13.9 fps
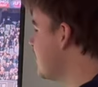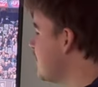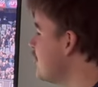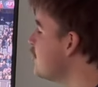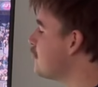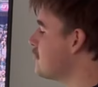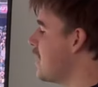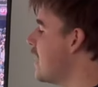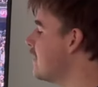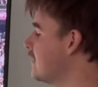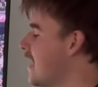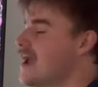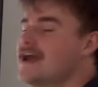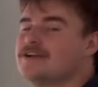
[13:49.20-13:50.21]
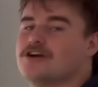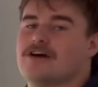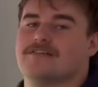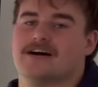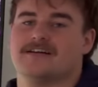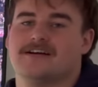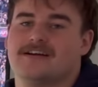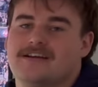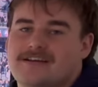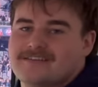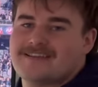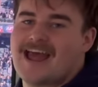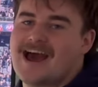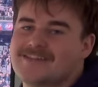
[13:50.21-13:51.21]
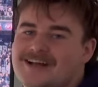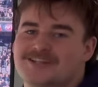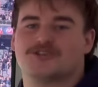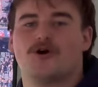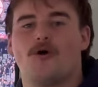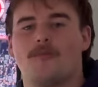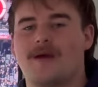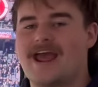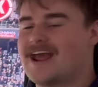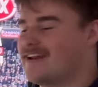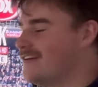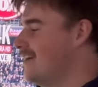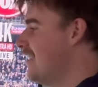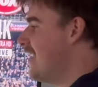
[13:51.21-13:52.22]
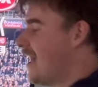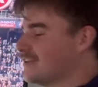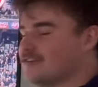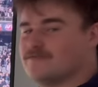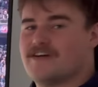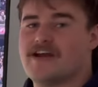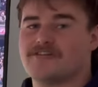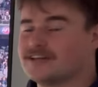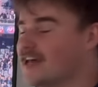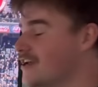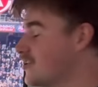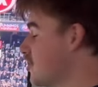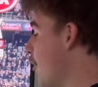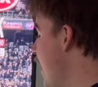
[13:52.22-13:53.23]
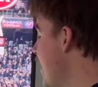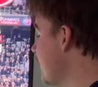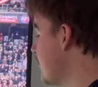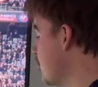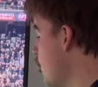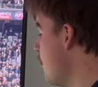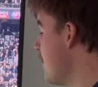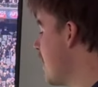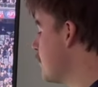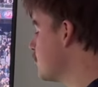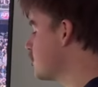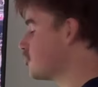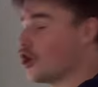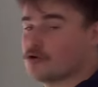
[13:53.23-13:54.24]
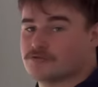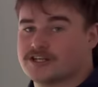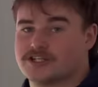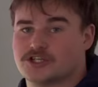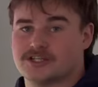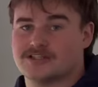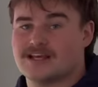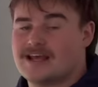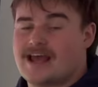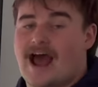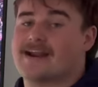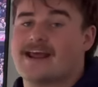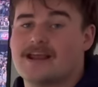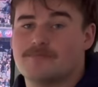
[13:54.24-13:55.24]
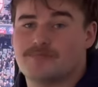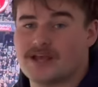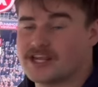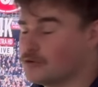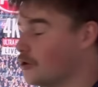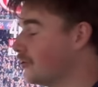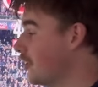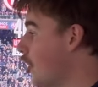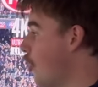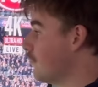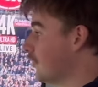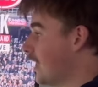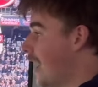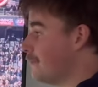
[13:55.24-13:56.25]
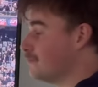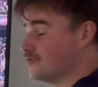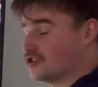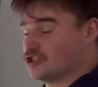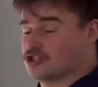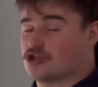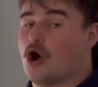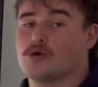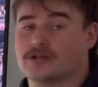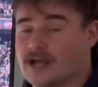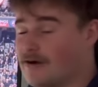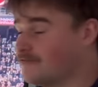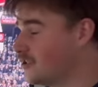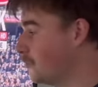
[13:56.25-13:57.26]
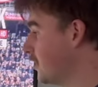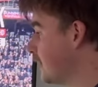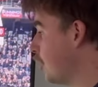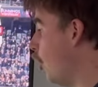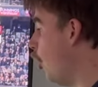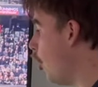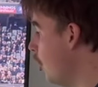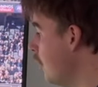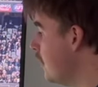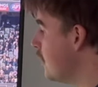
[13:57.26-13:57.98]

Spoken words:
you created the handover. Now that's your man. At the very least, so either your man was Joe Richards and he beat you on the overlap so comfortably, or